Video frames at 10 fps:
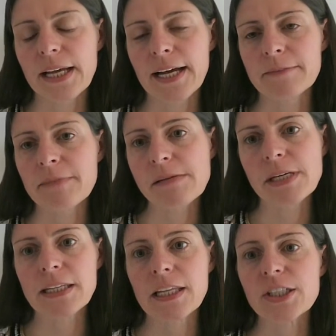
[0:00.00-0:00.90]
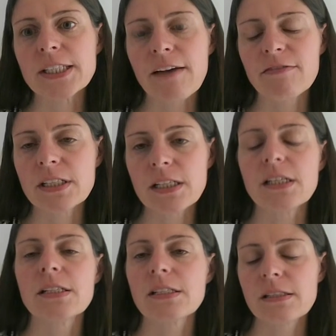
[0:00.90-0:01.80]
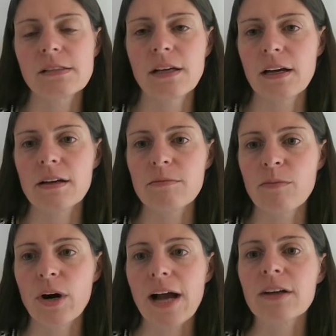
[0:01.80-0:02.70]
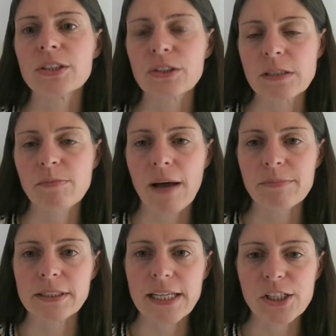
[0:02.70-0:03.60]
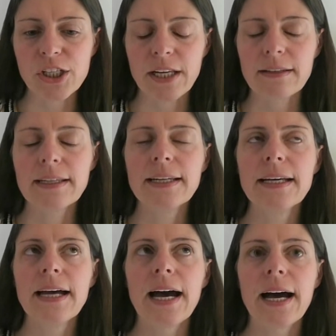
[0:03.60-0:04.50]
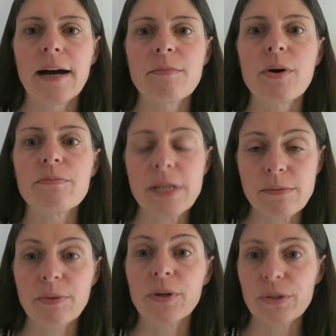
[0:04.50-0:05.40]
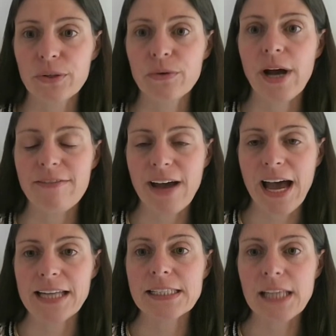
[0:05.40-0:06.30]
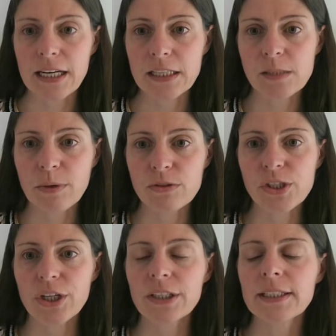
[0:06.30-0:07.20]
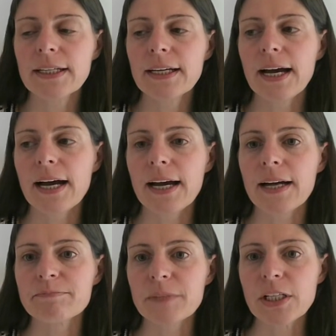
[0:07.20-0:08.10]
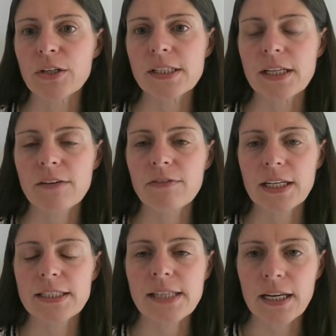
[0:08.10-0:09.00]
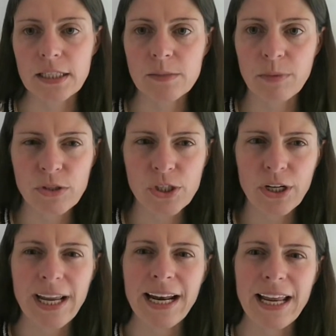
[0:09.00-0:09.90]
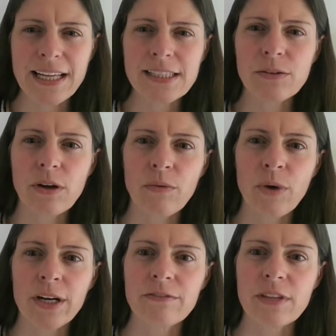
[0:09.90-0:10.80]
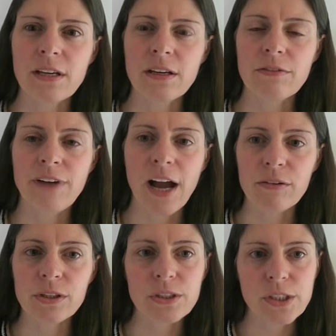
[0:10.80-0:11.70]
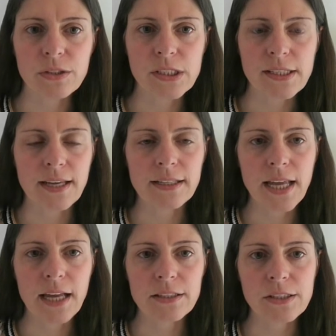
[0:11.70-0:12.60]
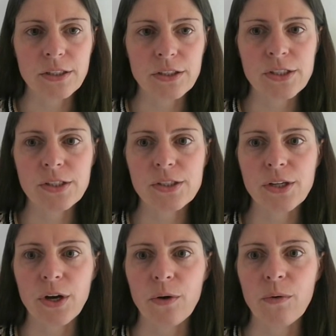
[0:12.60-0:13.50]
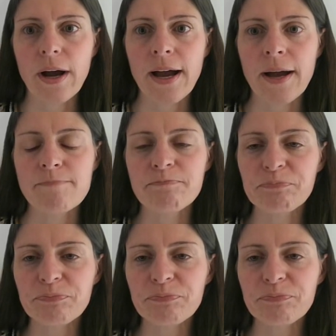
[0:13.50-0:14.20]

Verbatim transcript: um, maybe in their seventies, uh, more elderly population, um, people who have had sun exposure. Um, you know, significant sun exposure. It is one of the viral associated cancers. So um,